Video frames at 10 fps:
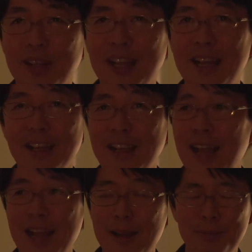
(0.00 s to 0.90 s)

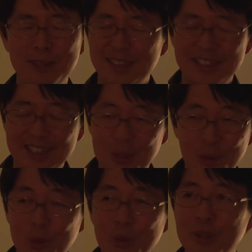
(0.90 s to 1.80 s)
I have this
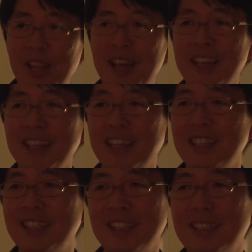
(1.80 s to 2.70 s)
cool line that I
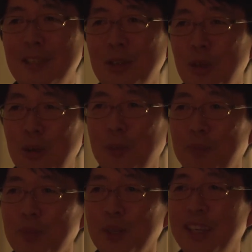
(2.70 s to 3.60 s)
just
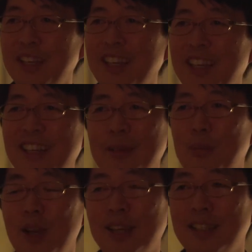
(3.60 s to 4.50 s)

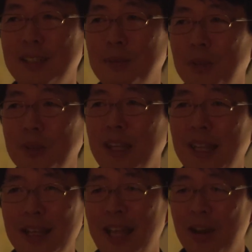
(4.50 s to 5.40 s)
practiced for,
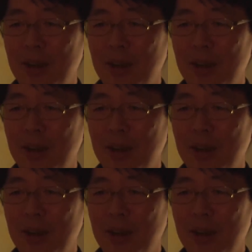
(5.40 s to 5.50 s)
and